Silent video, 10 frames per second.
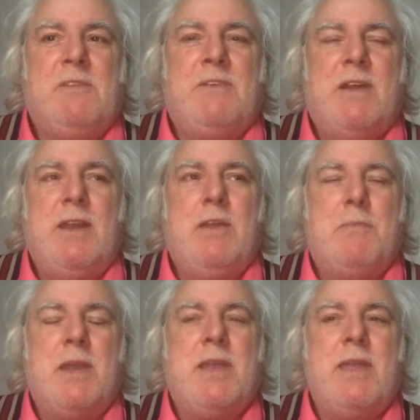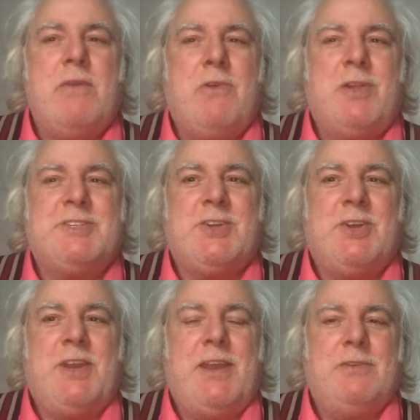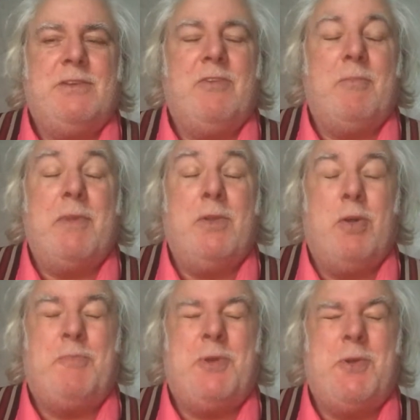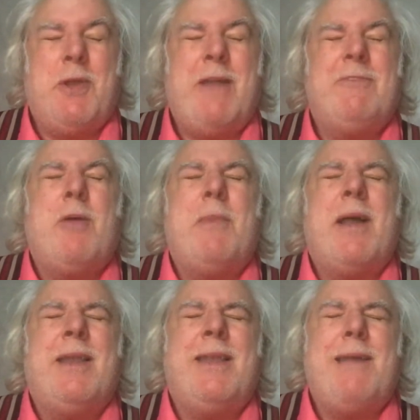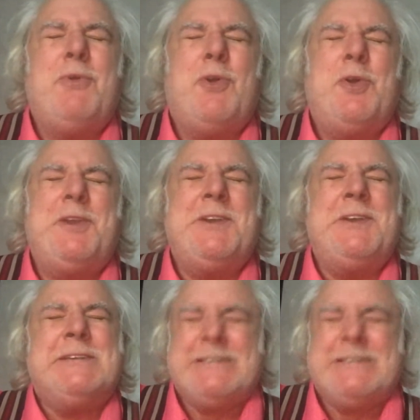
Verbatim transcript: Finally got my gear all sorted out. I've got my GoPro, I've got my camcorder,